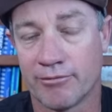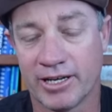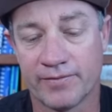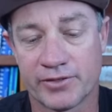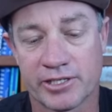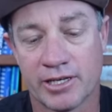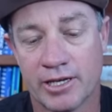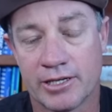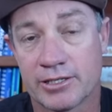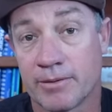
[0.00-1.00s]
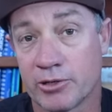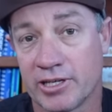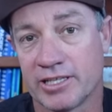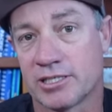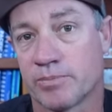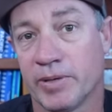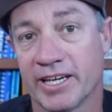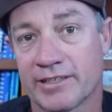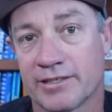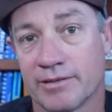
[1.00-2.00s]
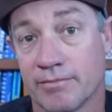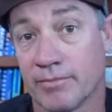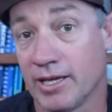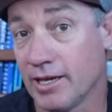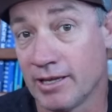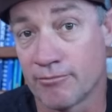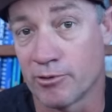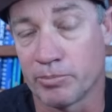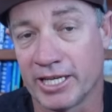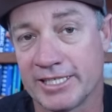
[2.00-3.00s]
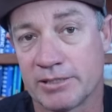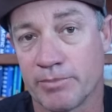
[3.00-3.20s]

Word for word: revs. So I'm going to inspect and replace